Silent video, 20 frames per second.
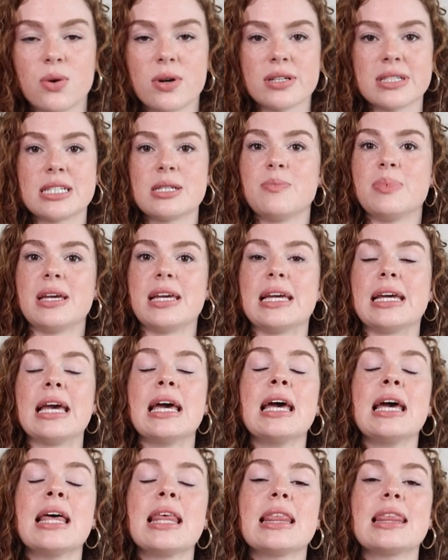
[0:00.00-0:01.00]
going to be
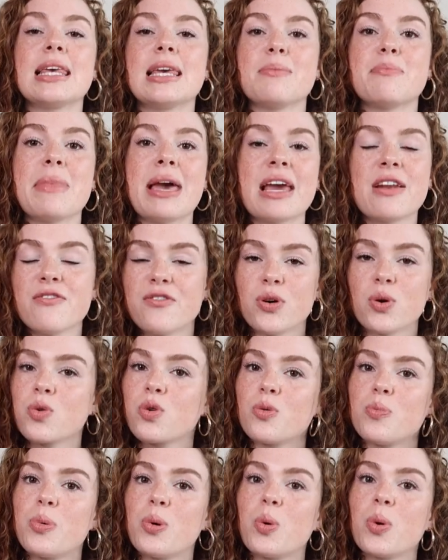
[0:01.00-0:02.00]
the main
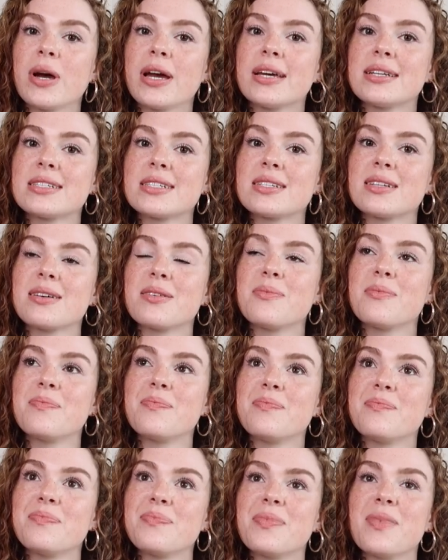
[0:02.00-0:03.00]
focal point
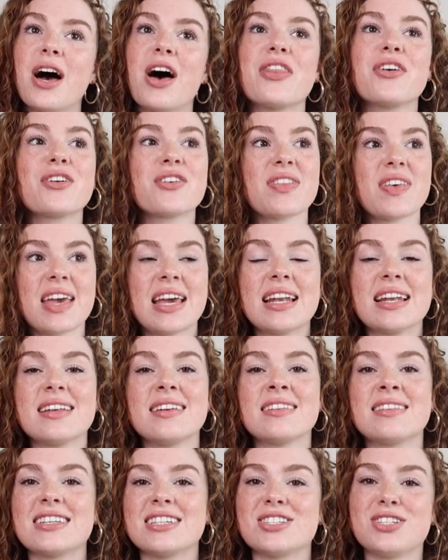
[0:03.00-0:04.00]
other
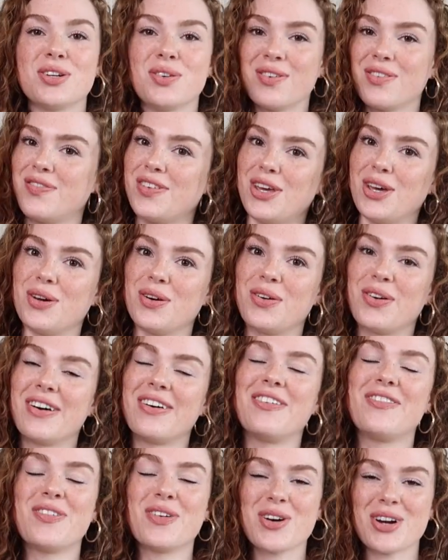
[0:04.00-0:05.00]
than the two of you
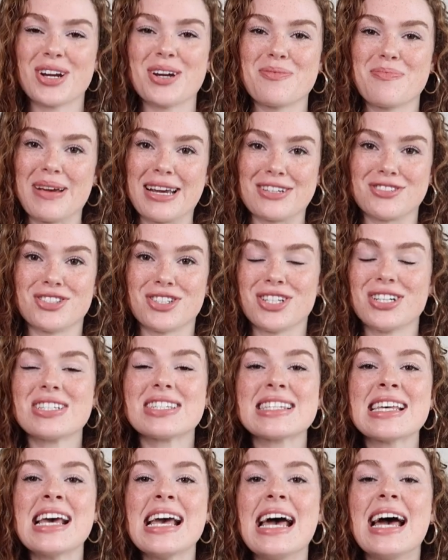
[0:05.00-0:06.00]
for your
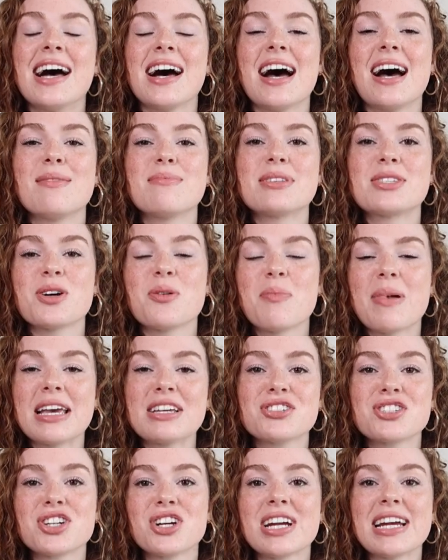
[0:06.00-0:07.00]
pictures. Um, so make
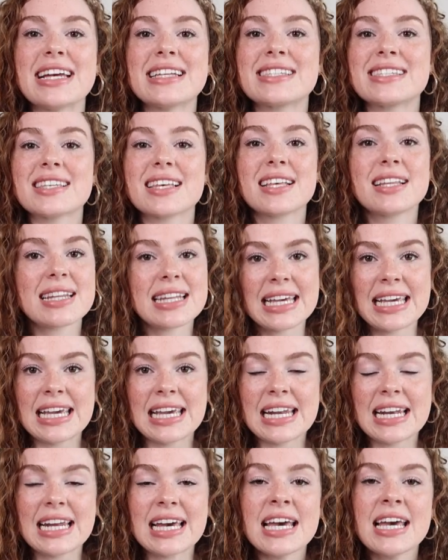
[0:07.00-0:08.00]
sure it's
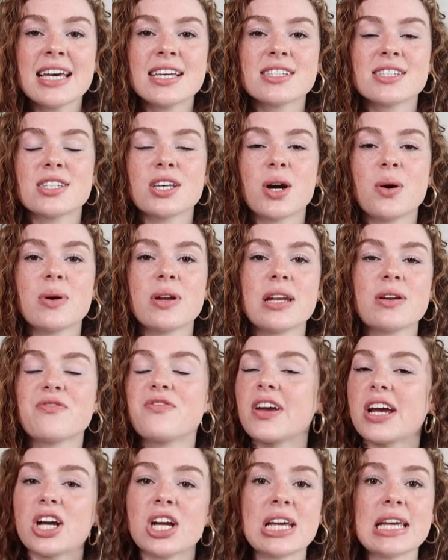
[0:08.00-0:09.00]
clean. So a
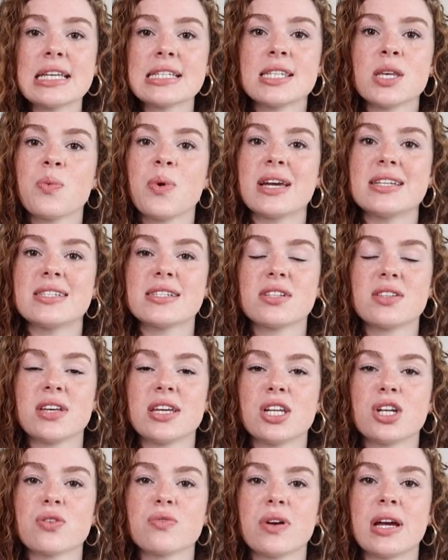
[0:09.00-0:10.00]
very easy way to
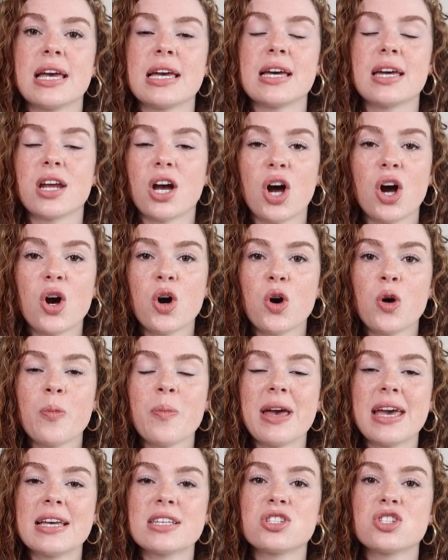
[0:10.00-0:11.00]
clean your ring at
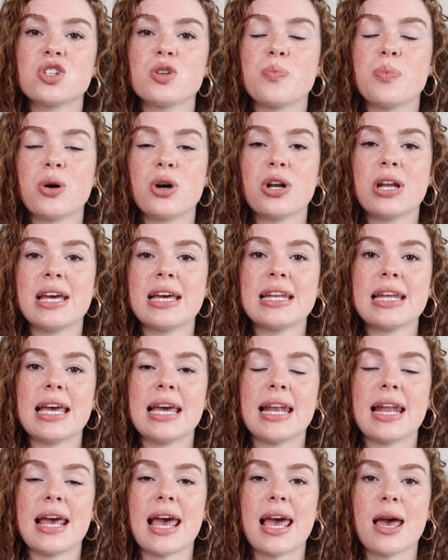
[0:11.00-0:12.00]
home is to put it
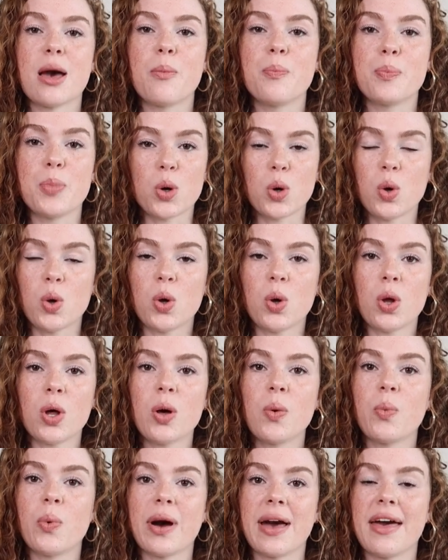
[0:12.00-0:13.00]
in a
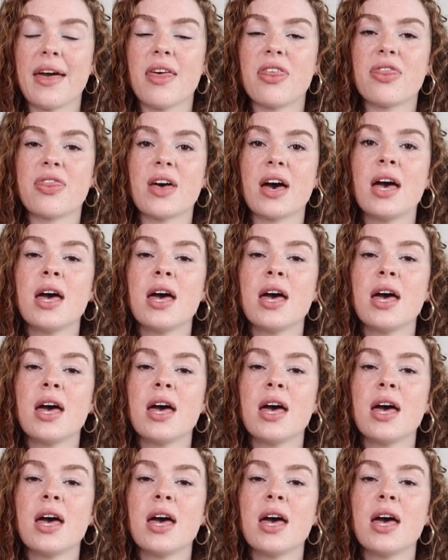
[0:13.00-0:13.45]
bowl with